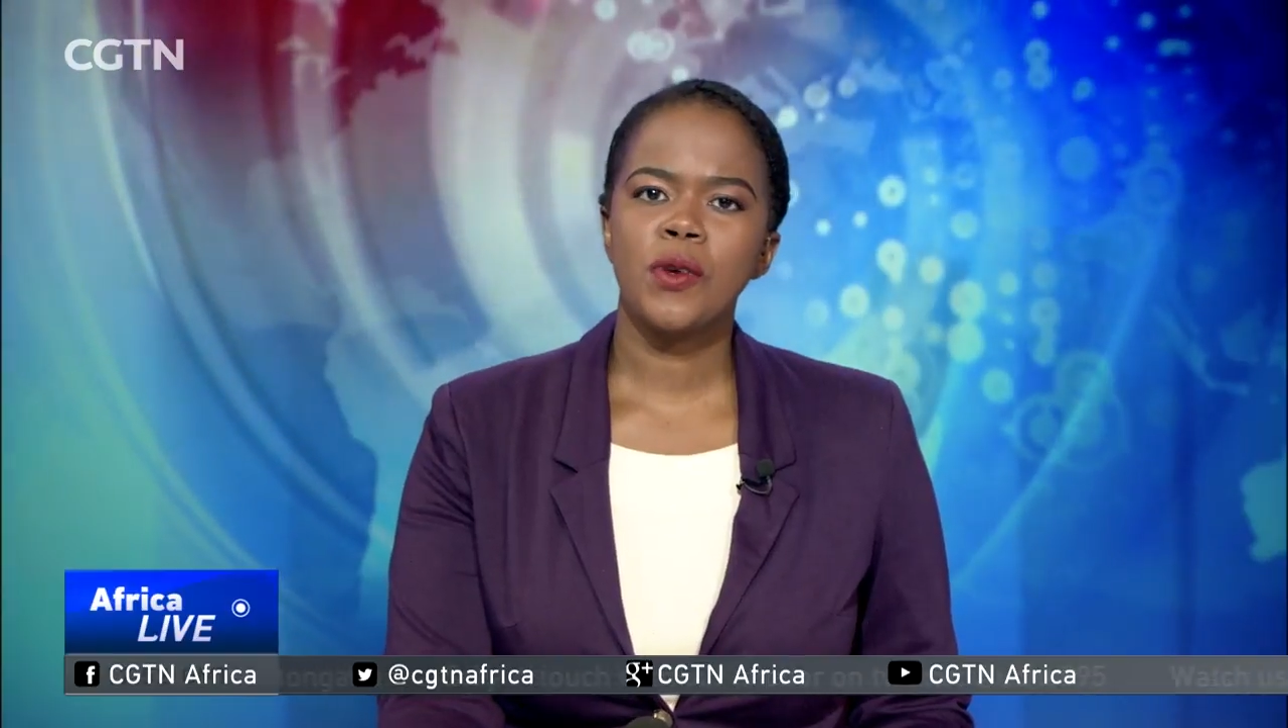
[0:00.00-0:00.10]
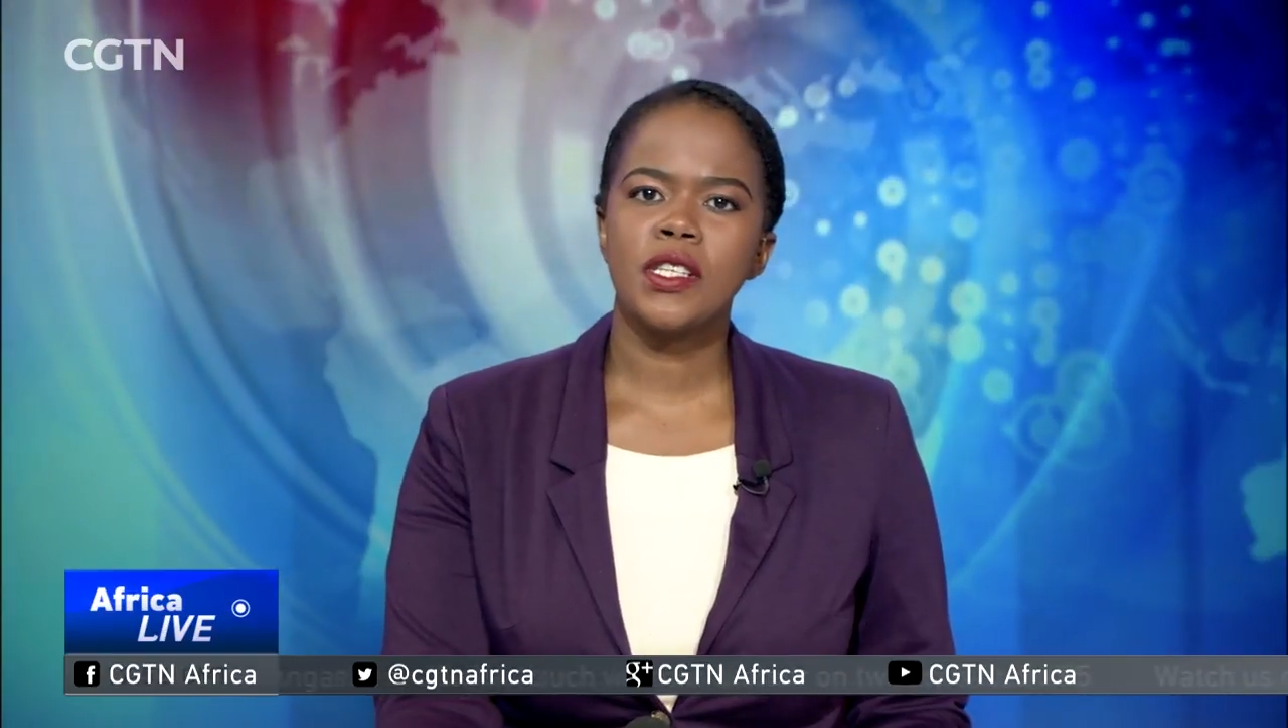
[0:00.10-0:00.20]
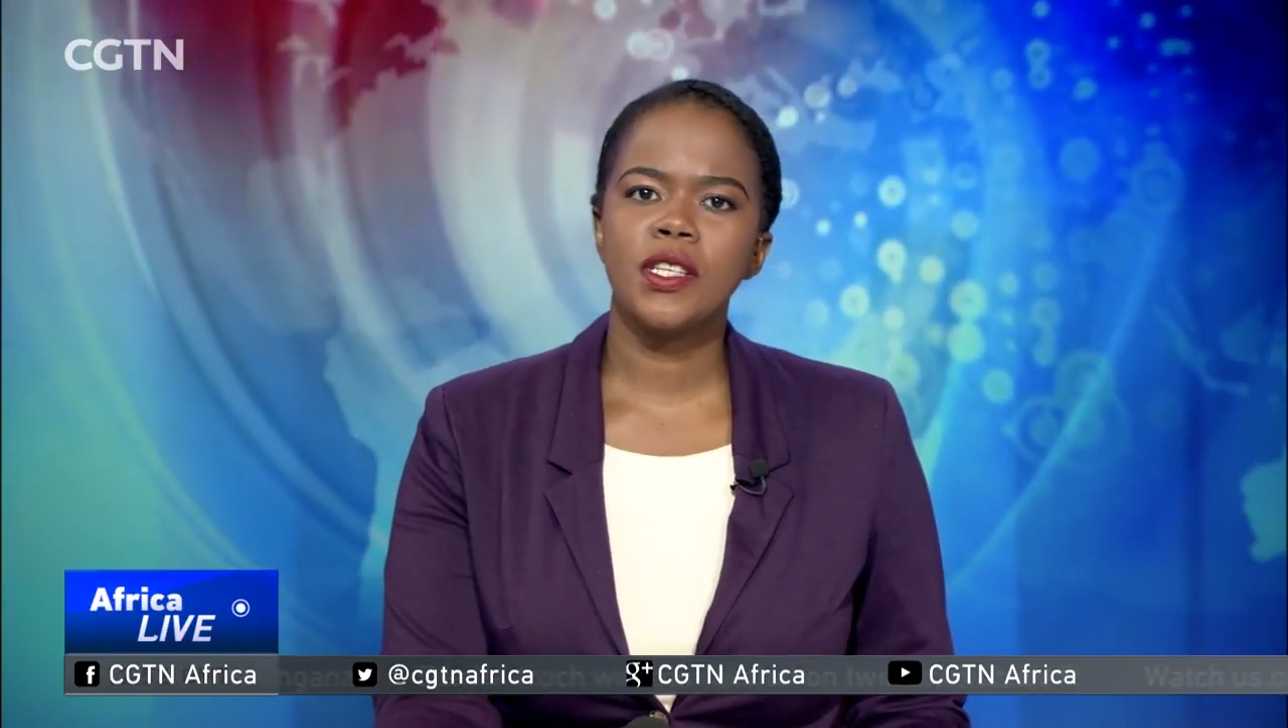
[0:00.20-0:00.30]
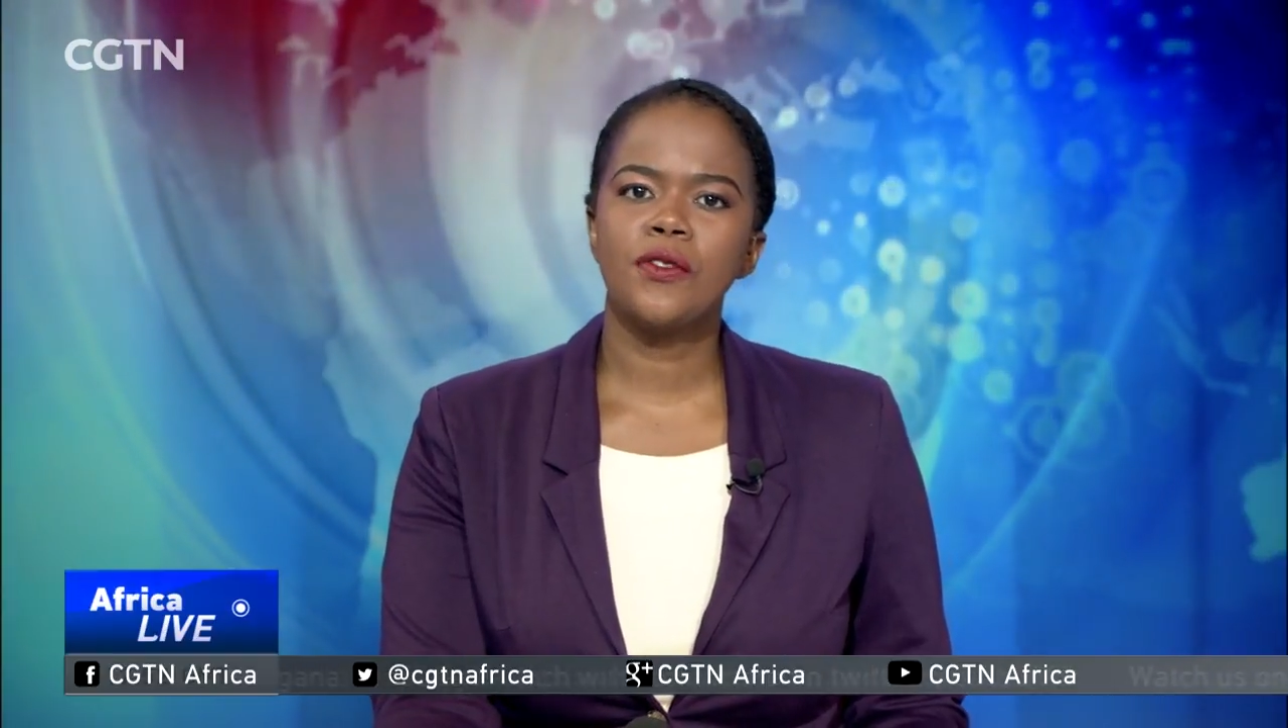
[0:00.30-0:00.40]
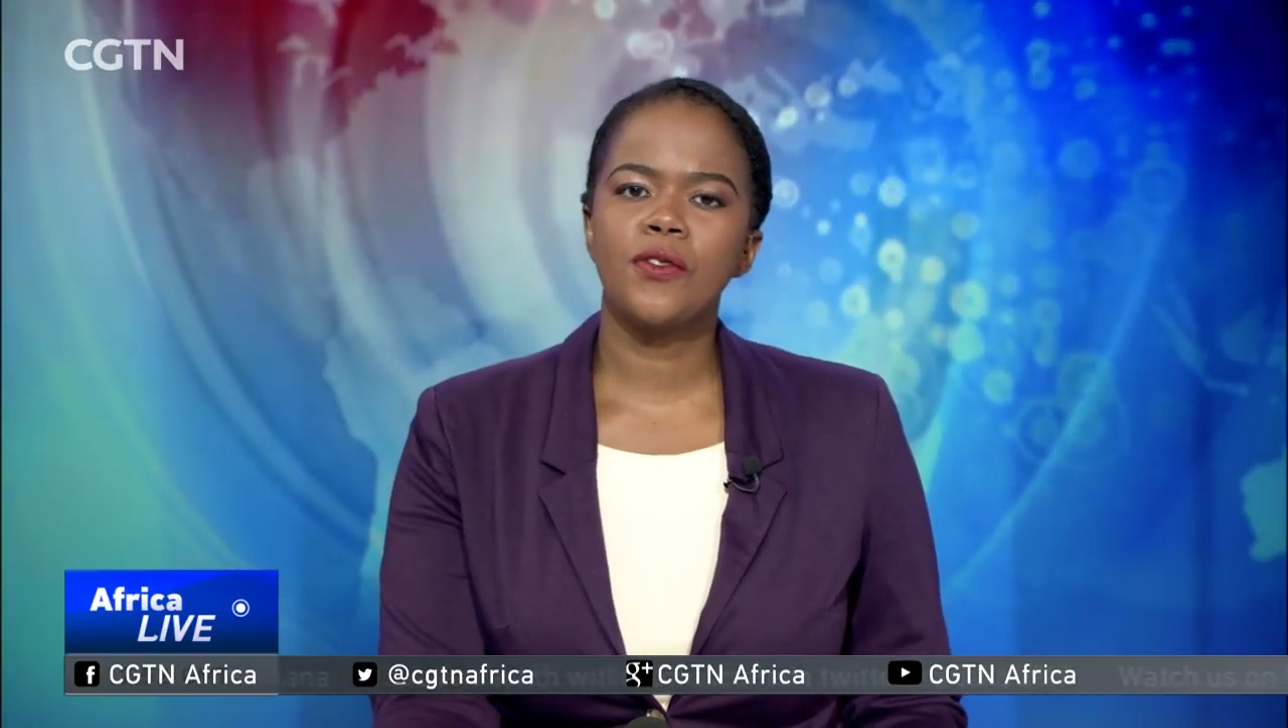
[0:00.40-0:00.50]

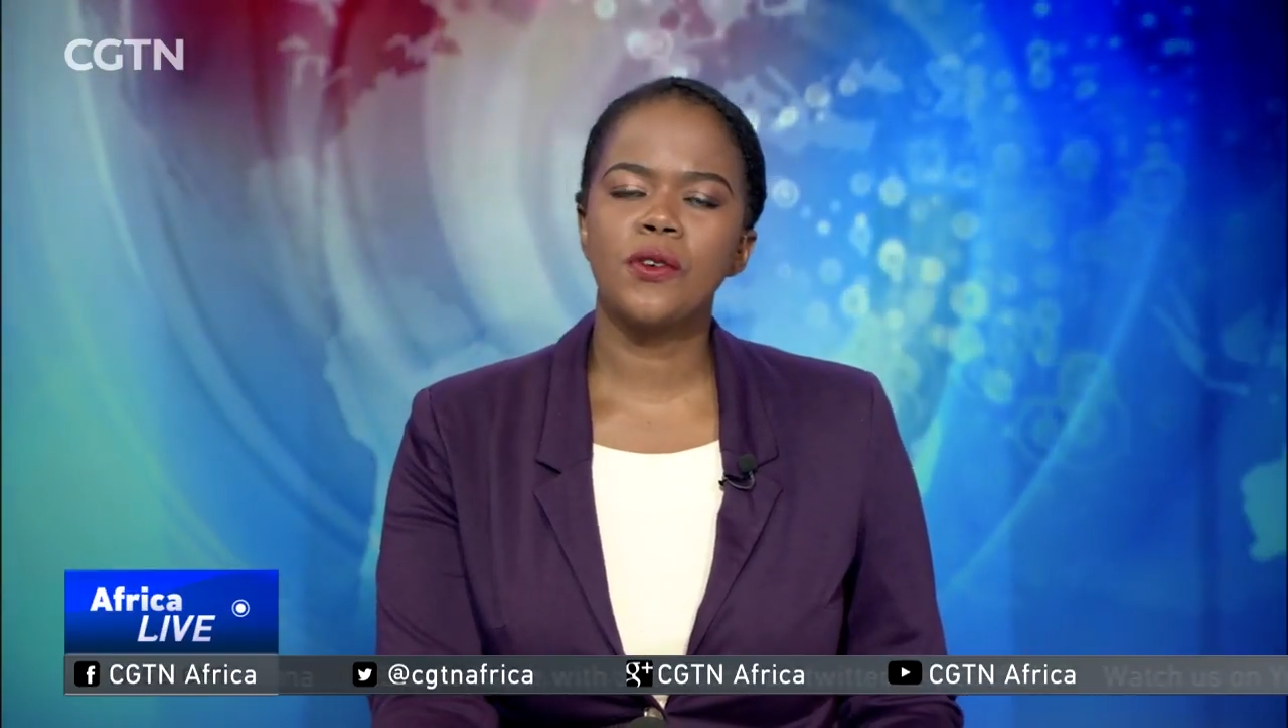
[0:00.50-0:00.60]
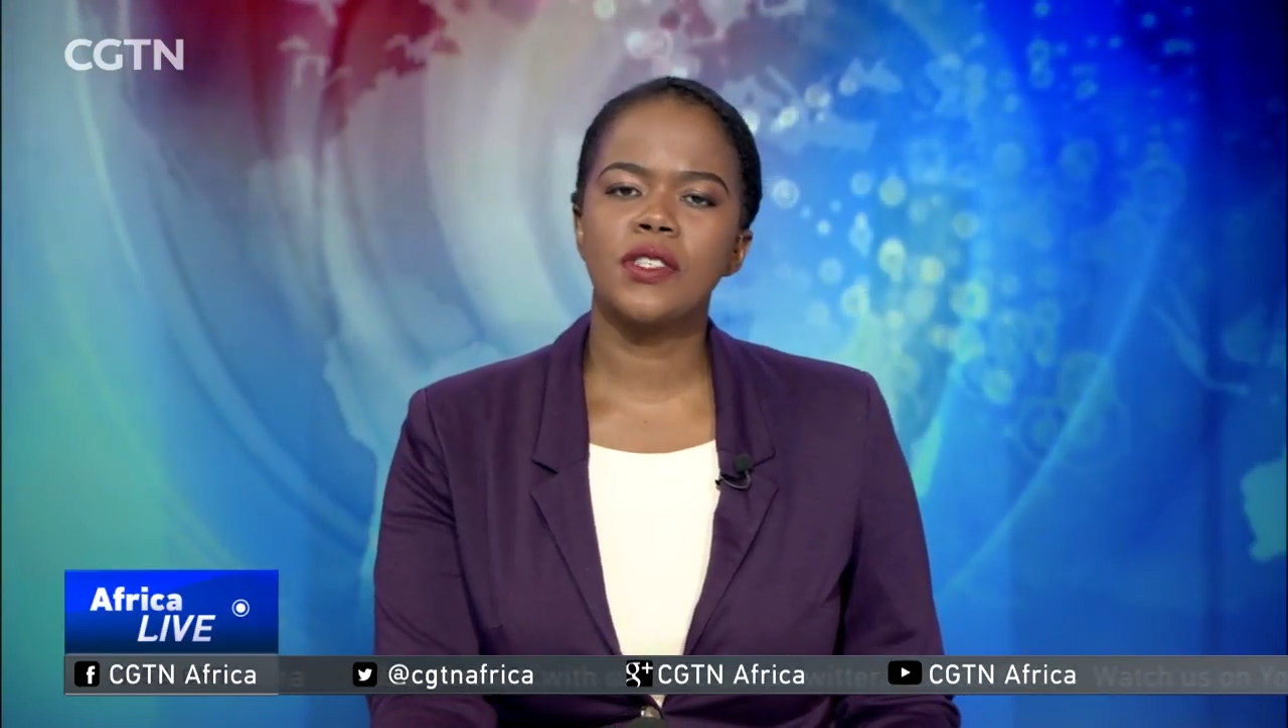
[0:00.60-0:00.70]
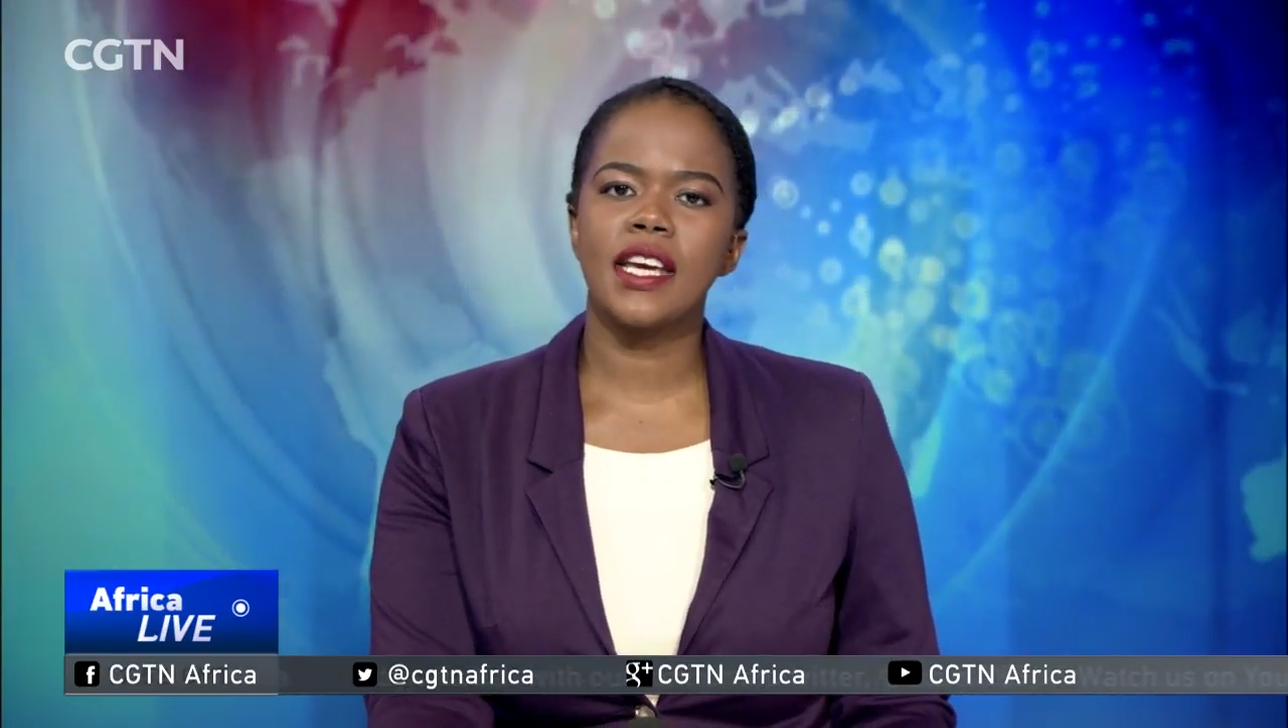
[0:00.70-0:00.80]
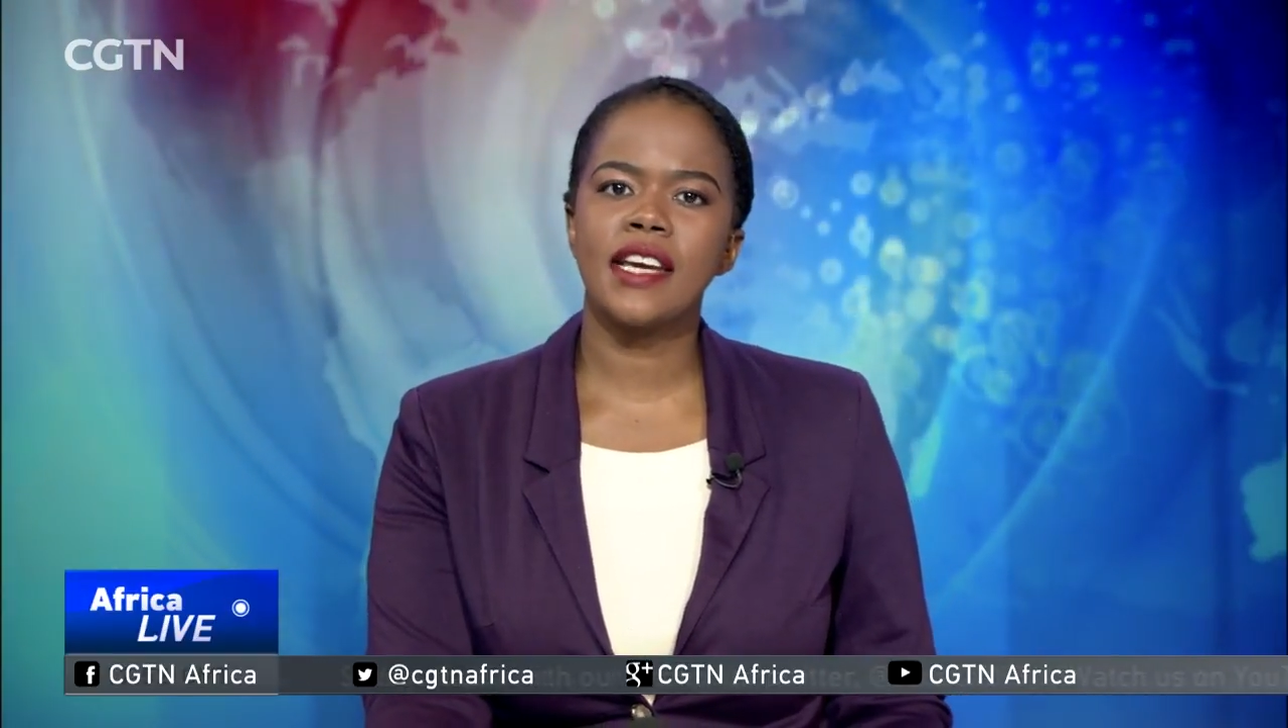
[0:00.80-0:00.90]
24